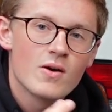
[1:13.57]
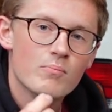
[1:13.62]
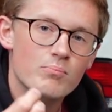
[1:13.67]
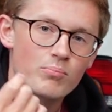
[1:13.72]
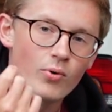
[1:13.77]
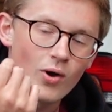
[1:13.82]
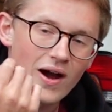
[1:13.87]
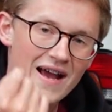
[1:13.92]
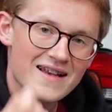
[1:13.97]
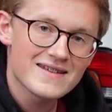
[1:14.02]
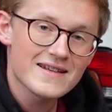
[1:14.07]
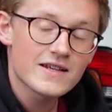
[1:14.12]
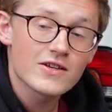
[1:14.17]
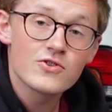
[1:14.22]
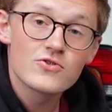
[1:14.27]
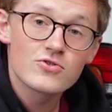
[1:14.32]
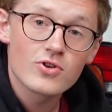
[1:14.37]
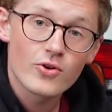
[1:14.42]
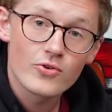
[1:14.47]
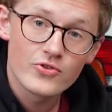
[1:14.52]
But as it
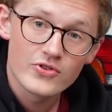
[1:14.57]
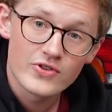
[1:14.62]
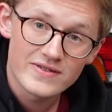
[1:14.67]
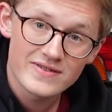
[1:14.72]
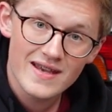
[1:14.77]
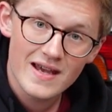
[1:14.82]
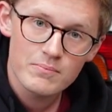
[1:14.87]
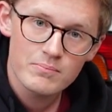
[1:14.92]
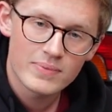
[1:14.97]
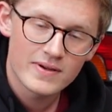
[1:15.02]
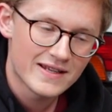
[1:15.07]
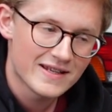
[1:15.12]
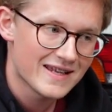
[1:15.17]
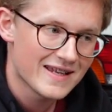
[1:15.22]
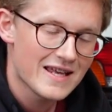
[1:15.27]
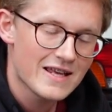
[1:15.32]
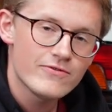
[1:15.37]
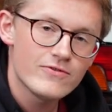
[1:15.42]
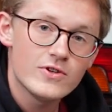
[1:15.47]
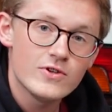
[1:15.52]
controls the damping,
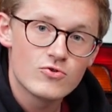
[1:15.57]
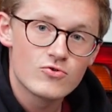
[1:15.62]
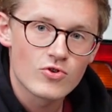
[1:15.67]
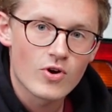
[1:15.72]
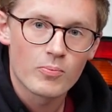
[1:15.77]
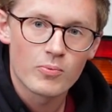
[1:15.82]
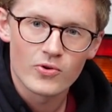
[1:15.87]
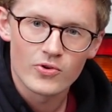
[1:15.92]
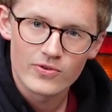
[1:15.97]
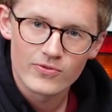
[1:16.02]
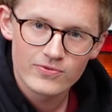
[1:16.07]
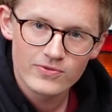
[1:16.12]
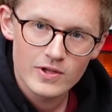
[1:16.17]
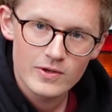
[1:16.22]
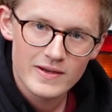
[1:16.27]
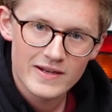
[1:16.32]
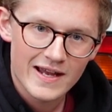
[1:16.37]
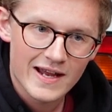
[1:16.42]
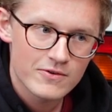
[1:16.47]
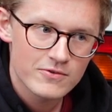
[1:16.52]
if you drop all the
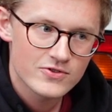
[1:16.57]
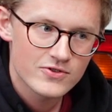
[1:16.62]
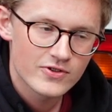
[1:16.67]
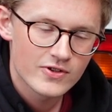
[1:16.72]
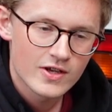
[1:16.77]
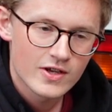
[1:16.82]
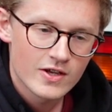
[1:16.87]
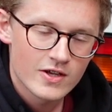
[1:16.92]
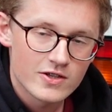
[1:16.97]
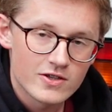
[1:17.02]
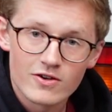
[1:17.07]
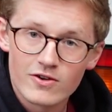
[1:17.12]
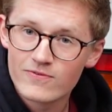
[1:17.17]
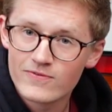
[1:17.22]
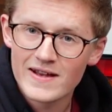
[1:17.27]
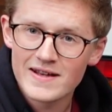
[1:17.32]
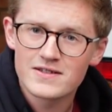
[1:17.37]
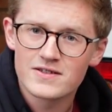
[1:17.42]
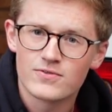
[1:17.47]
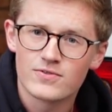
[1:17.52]
fluid out, you're
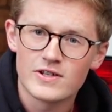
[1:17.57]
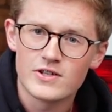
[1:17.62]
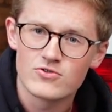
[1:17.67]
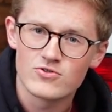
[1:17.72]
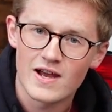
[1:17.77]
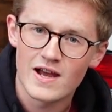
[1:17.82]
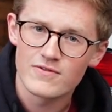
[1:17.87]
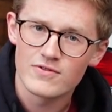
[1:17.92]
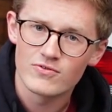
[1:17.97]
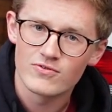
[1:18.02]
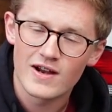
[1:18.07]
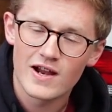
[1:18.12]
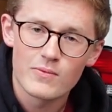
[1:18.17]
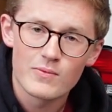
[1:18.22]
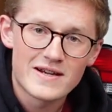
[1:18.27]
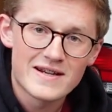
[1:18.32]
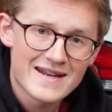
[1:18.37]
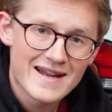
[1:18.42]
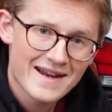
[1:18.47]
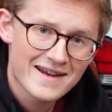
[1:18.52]
effectively driving around
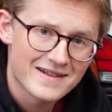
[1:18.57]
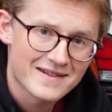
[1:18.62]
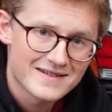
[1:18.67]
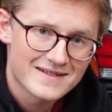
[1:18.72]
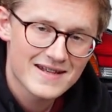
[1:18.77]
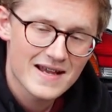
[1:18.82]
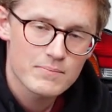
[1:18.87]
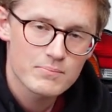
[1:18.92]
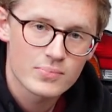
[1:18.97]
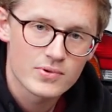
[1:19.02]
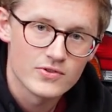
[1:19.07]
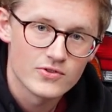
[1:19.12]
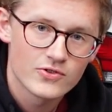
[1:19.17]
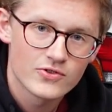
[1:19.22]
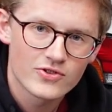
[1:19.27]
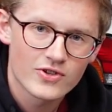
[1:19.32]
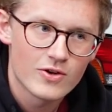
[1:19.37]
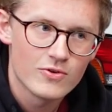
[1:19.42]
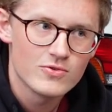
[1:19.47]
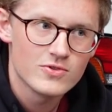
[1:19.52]
with knackered dampers.
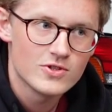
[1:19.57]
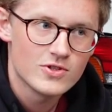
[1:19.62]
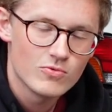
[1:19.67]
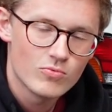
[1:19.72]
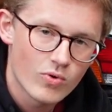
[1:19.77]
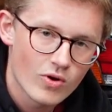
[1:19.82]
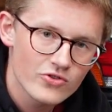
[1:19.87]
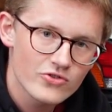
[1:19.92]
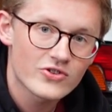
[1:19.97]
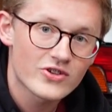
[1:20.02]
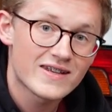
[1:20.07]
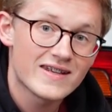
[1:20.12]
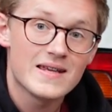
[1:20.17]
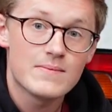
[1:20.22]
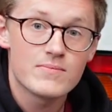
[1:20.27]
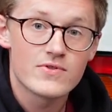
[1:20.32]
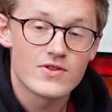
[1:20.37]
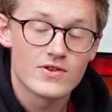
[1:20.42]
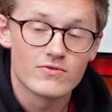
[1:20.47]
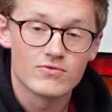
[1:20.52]
So you want to
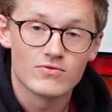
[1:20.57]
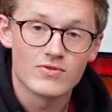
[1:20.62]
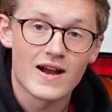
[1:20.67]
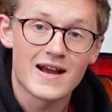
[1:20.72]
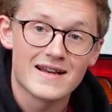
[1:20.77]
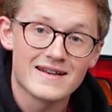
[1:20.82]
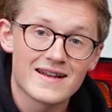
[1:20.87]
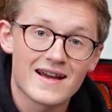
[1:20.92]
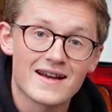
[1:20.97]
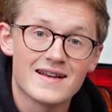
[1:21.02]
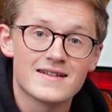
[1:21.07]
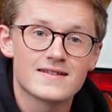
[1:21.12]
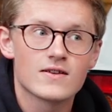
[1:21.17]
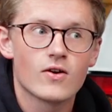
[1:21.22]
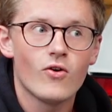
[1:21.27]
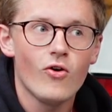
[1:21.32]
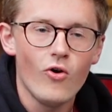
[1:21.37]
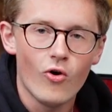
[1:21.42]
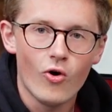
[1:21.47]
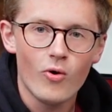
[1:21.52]
keep the ride height
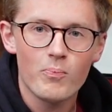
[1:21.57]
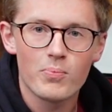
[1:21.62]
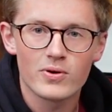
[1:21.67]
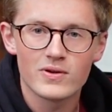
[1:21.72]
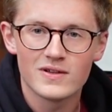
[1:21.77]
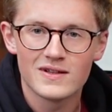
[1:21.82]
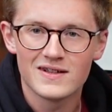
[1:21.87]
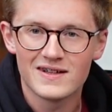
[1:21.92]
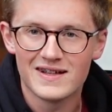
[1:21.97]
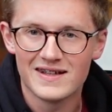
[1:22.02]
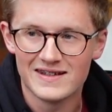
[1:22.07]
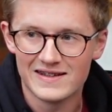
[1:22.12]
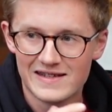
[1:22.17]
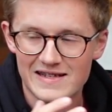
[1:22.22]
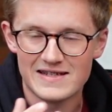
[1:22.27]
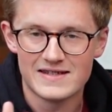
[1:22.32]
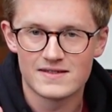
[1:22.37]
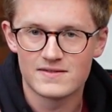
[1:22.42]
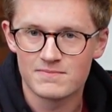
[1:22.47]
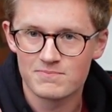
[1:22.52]
up, at
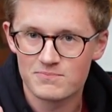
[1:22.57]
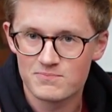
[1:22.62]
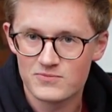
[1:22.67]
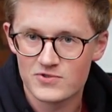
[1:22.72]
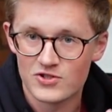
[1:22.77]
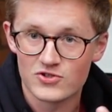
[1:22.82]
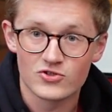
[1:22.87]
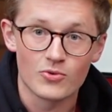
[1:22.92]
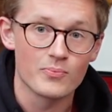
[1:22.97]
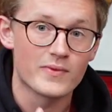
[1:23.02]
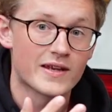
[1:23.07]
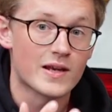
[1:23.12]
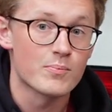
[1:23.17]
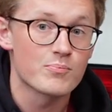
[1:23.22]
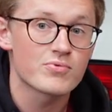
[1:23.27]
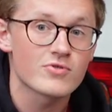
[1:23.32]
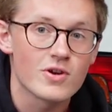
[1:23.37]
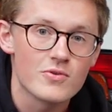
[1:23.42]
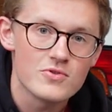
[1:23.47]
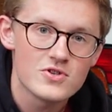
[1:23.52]
least to something
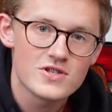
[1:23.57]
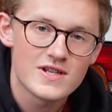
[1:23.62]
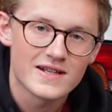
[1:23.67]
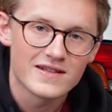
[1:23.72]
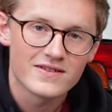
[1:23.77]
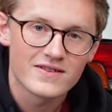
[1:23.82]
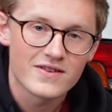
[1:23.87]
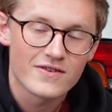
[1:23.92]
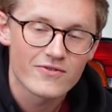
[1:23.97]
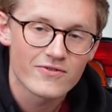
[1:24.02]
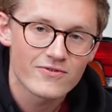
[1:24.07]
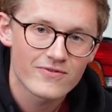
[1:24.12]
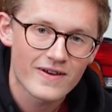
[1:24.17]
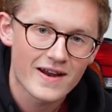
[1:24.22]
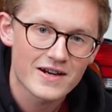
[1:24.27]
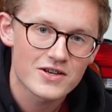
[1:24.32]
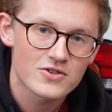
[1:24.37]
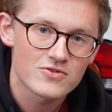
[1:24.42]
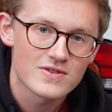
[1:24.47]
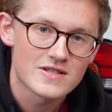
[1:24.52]
approaching the
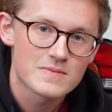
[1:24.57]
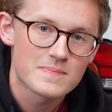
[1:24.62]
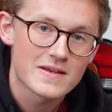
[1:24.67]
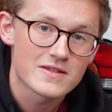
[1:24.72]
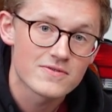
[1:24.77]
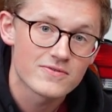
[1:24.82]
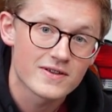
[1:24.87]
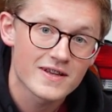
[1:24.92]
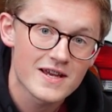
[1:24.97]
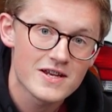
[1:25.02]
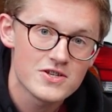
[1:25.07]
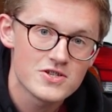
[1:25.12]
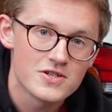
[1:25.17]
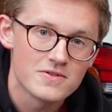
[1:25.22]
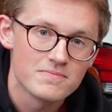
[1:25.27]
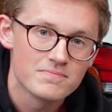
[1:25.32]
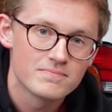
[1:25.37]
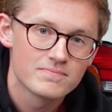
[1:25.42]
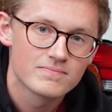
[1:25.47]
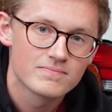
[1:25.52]
factory specification.